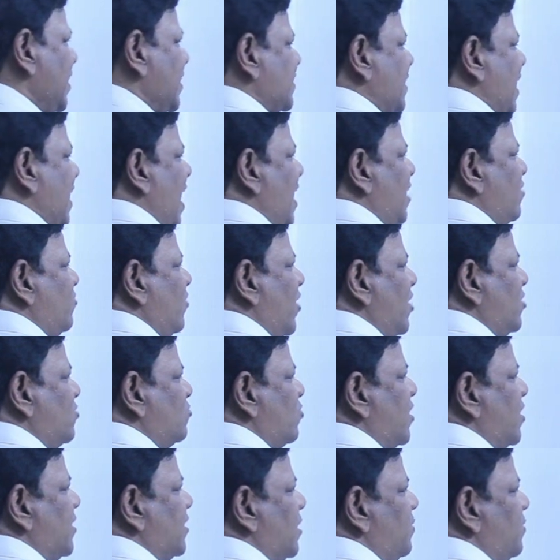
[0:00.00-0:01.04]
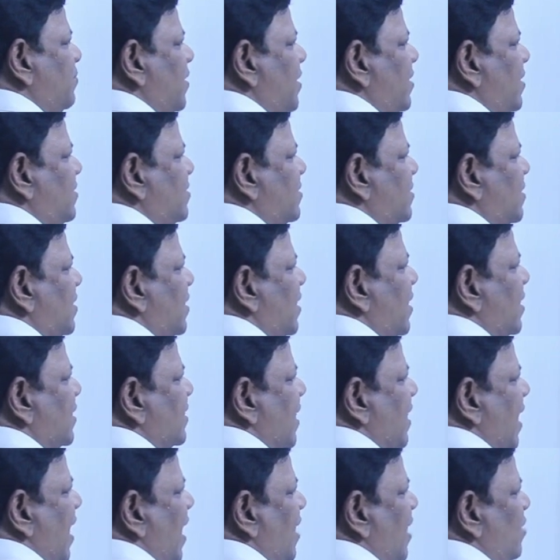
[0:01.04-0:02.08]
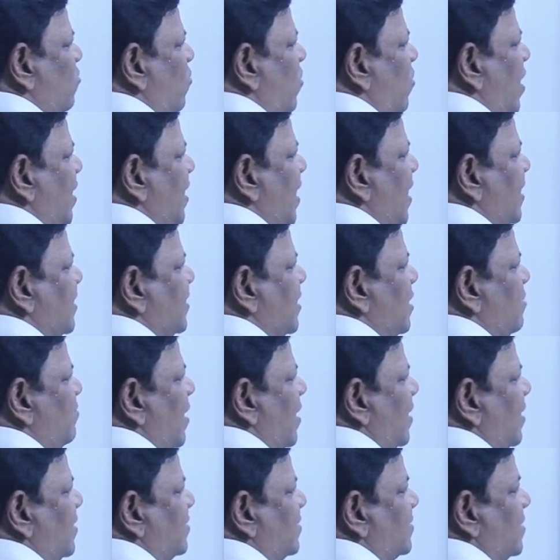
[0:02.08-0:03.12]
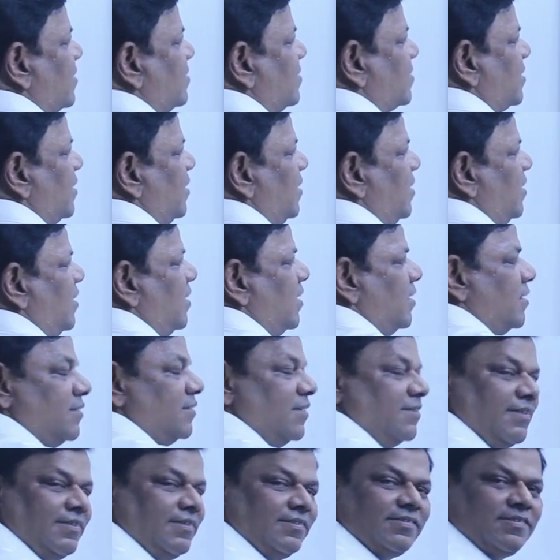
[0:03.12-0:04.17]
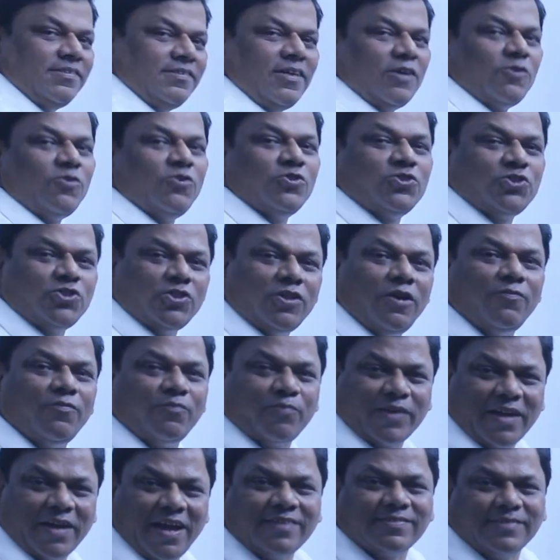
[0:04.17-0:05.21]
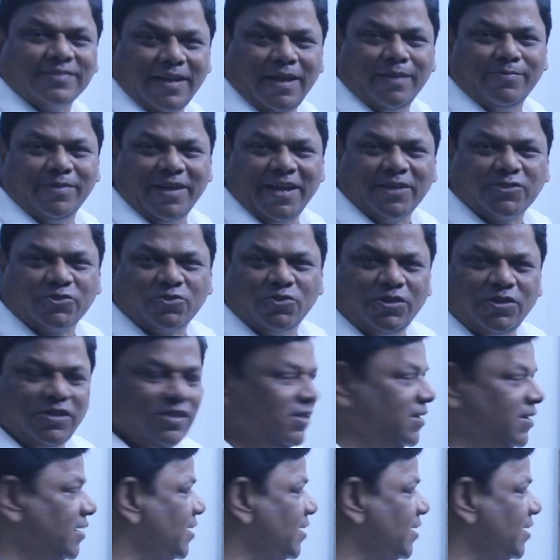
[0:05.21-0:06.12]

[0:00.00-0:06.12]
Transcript: Tan 120 means tan 180 minus 60. This is the question of class 11 actually.